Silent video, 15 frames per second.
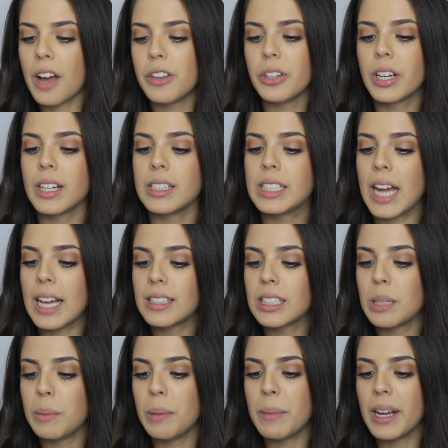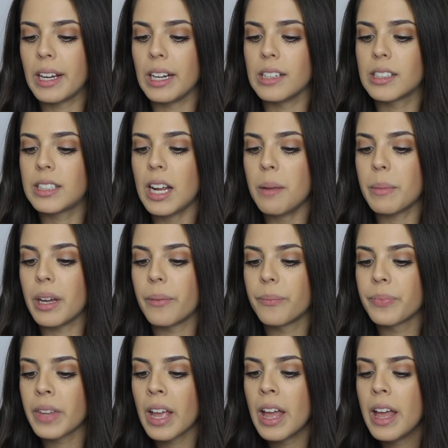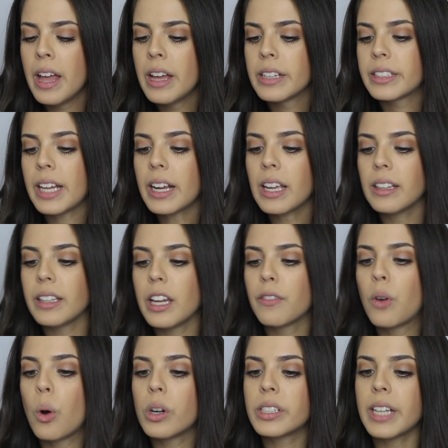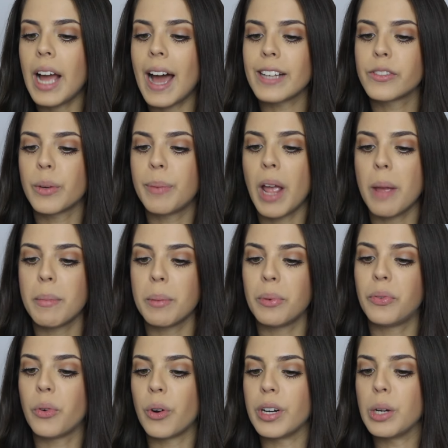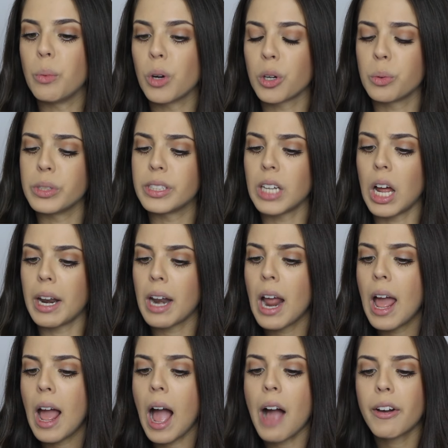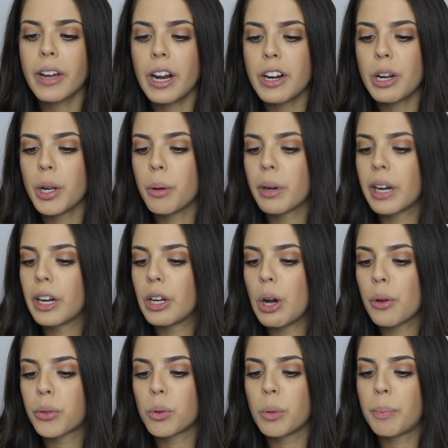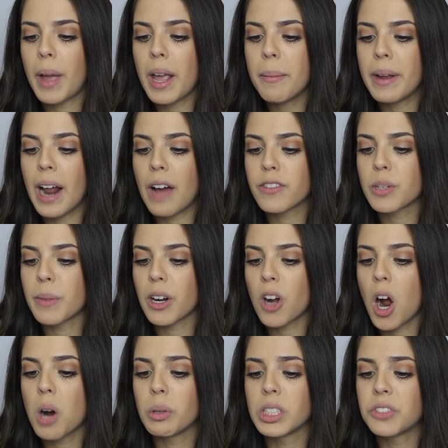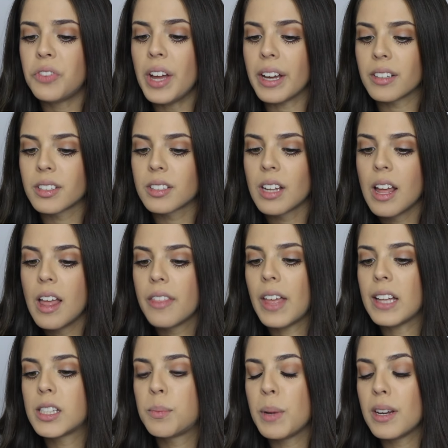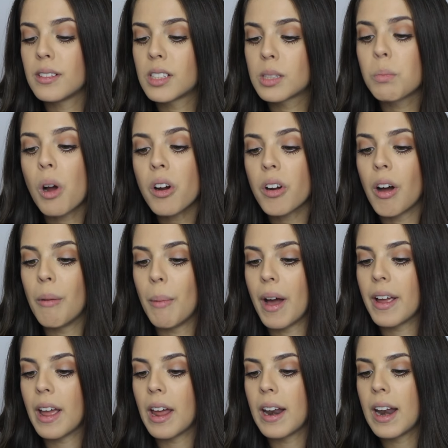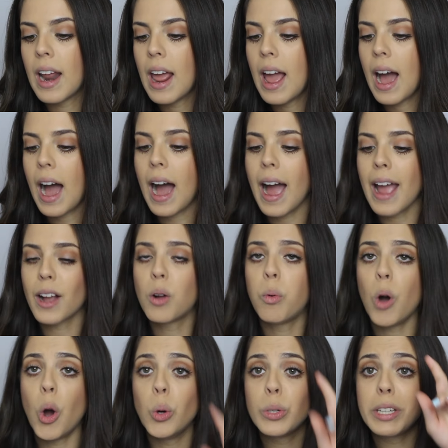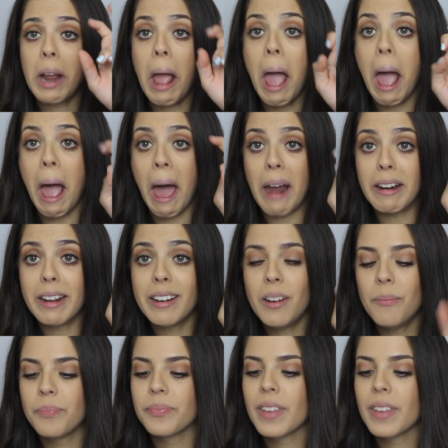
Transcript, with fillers: how you can attest to me making a statement. Secondly, of course I asked for payment before any work was done. How could I know you were going to go through with payment after my car was fixed? That's being smart on my end. I, quote, added